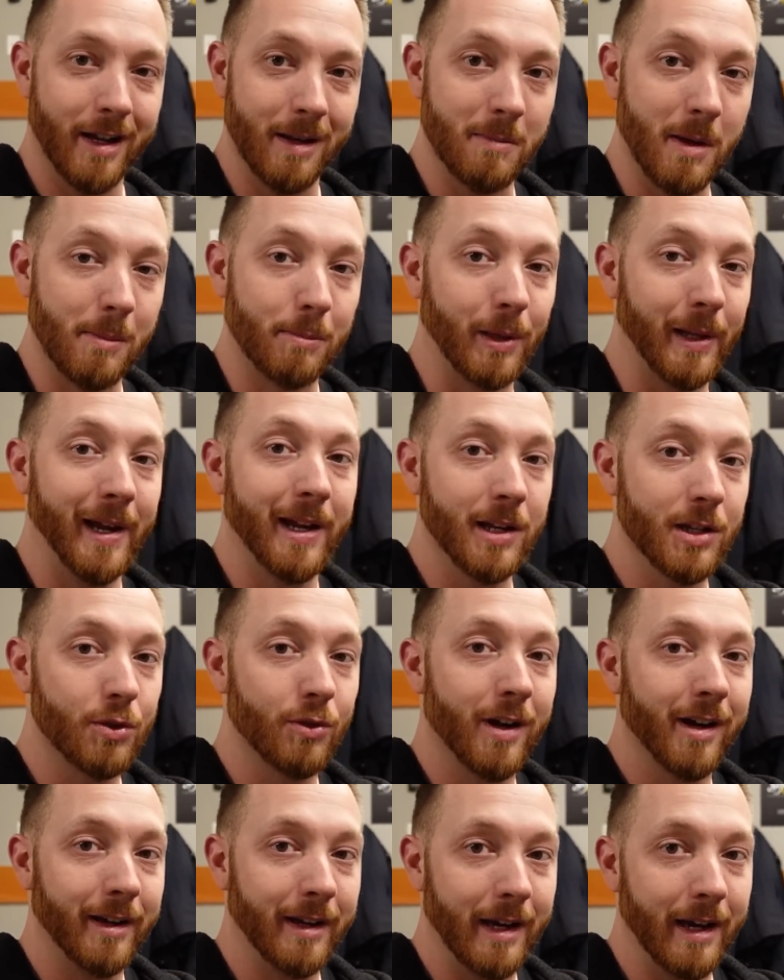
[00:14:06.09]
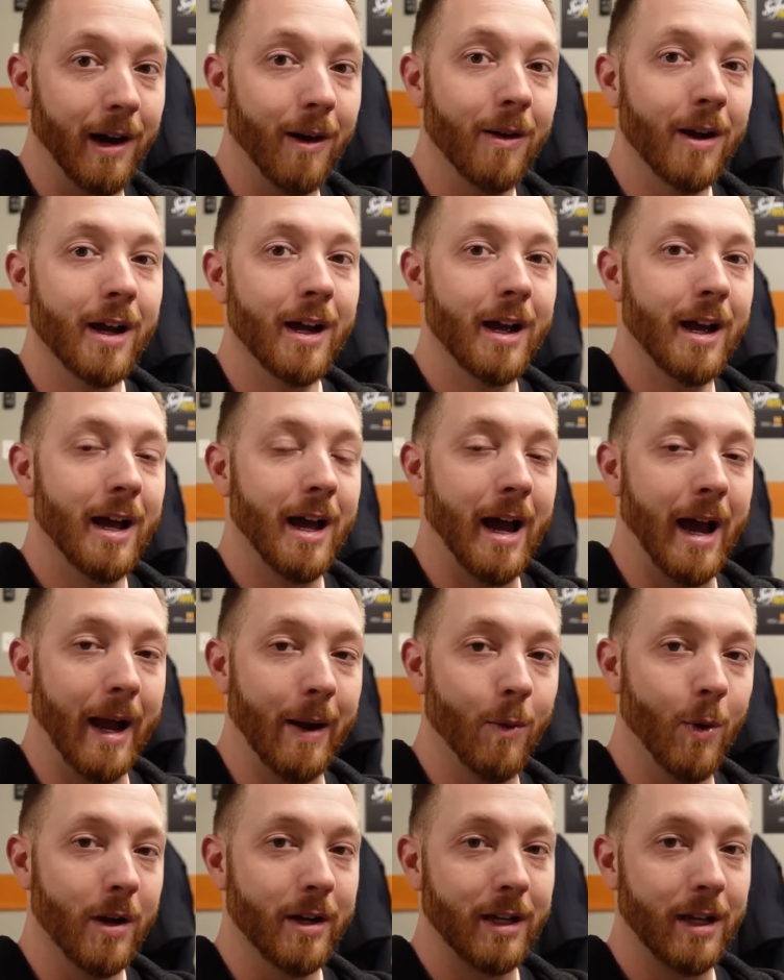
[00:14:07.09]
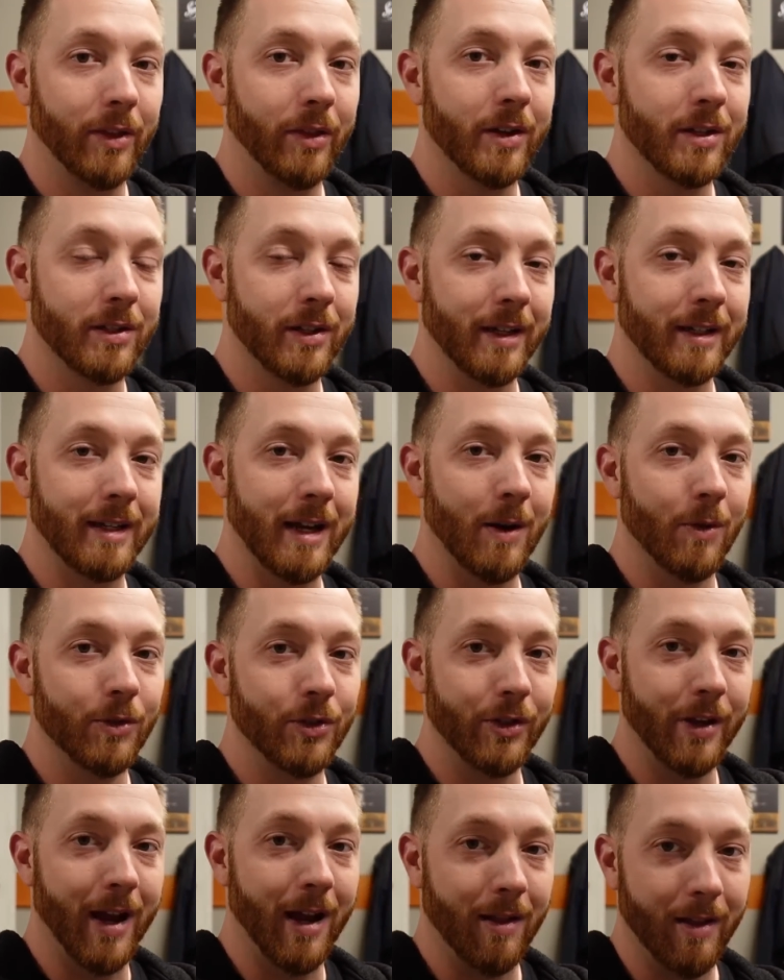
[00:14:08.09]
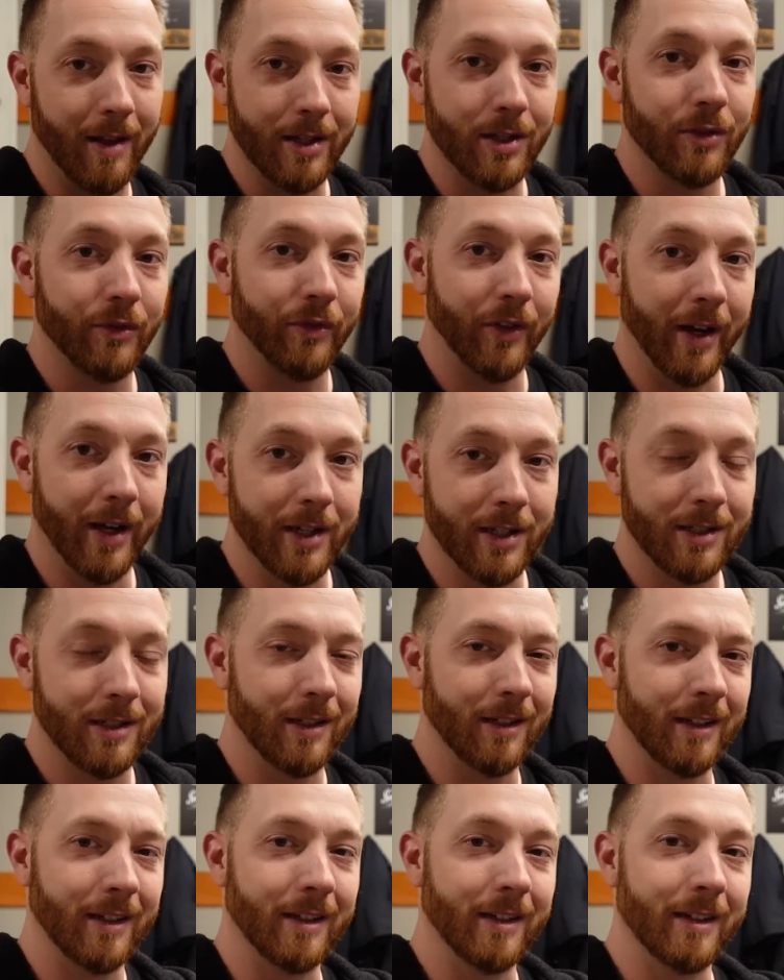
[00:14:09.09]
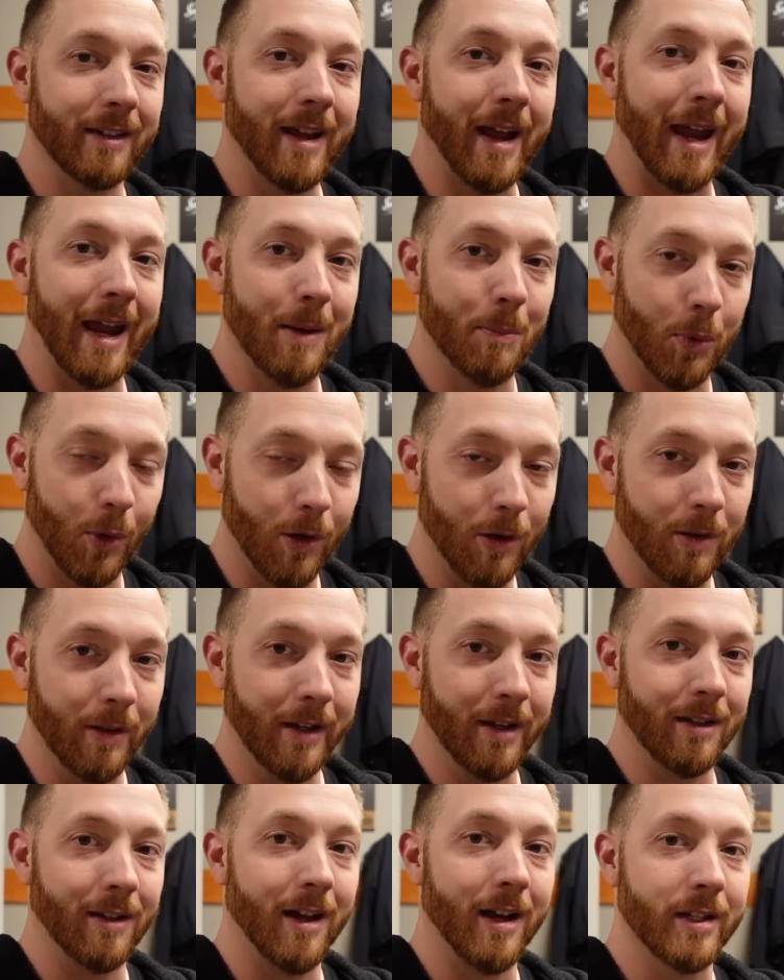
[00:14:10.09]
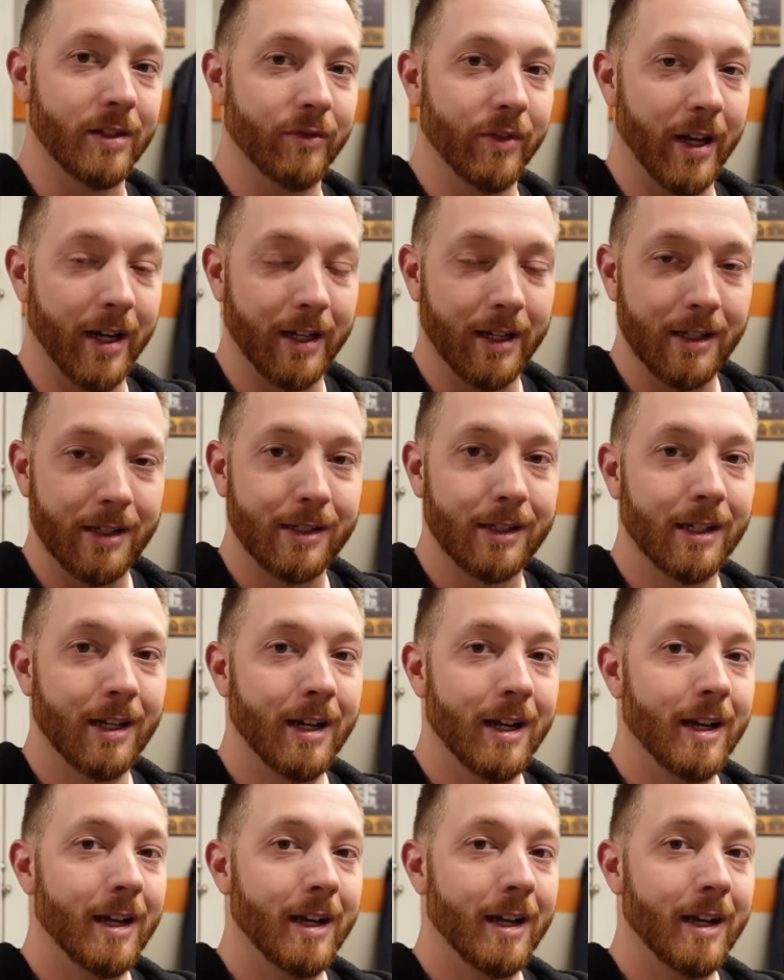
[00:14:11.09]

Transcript: And my plan is right now, I want to get this thing down to LS Fest in April in Las Vegas.